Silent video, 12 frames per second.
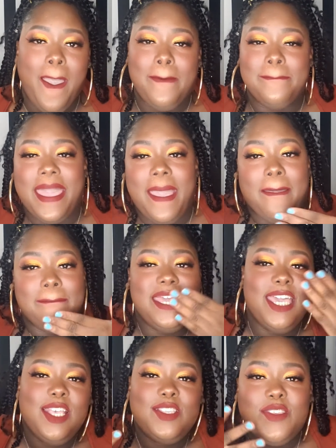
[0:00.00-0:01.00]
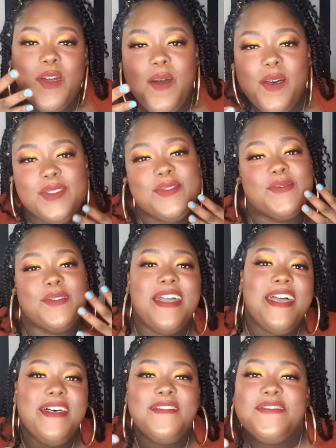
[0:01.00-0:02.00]
Bamisos to
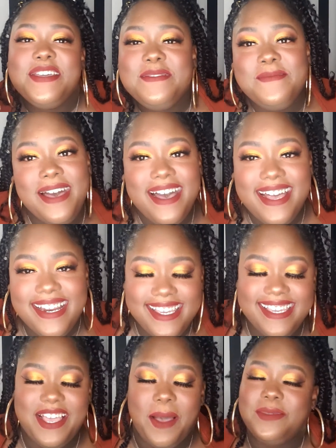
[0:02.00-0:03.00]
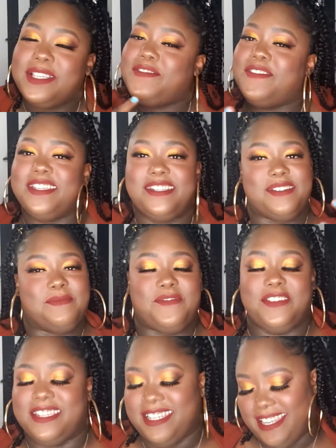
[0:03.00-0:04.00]
everybody. I'm
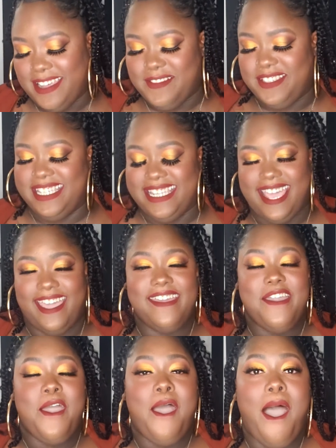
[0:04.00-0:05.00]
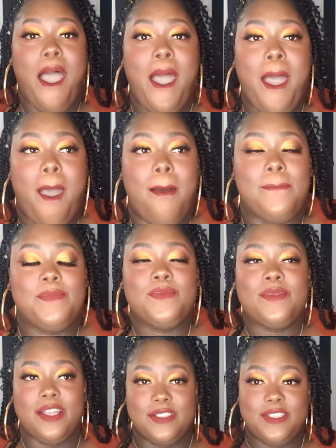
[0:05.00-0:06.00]
feeling the love today.
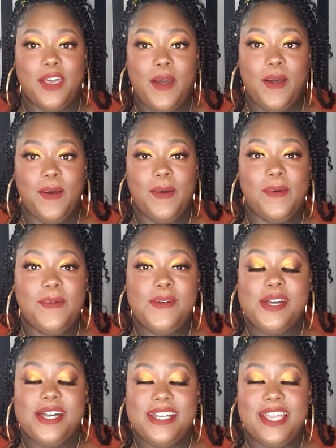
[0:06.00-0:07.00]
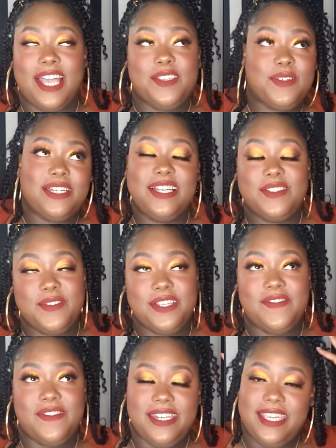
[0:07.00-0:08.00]
So as you clicked on this
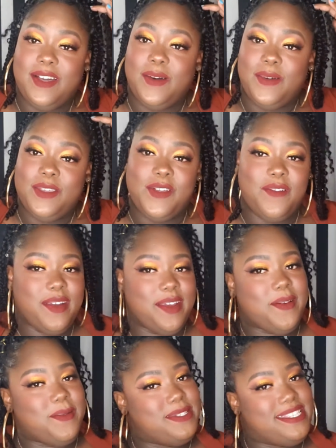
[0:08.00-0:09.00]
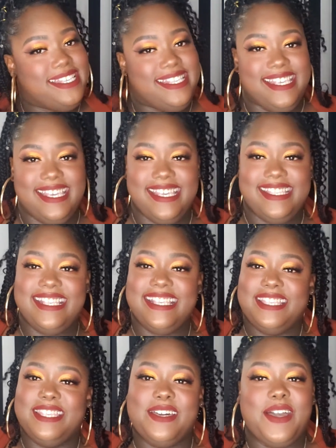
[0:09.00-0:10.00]
video, you already know what this is. This
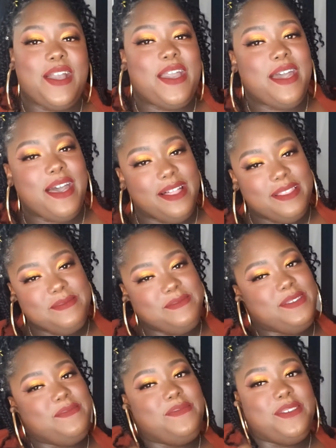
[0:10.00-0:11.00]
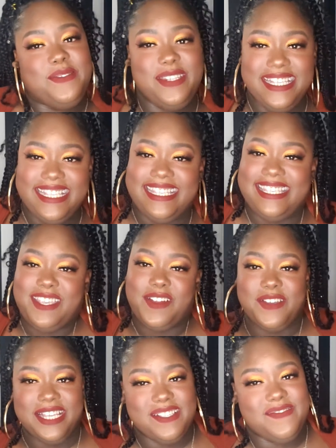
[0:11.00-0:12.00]
is the Color Me Beauty
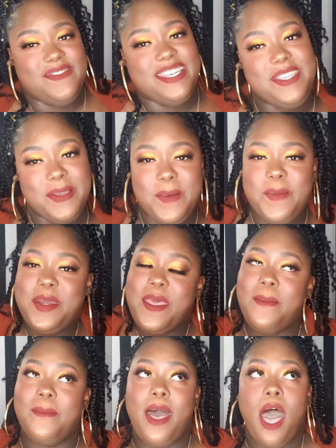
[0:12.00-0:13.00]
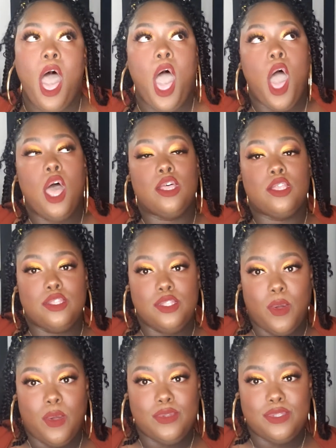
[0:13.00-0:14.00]
series video number
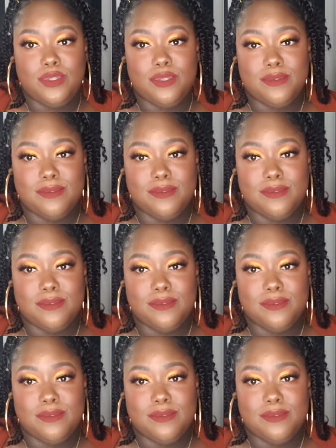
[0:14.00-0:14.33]
dos.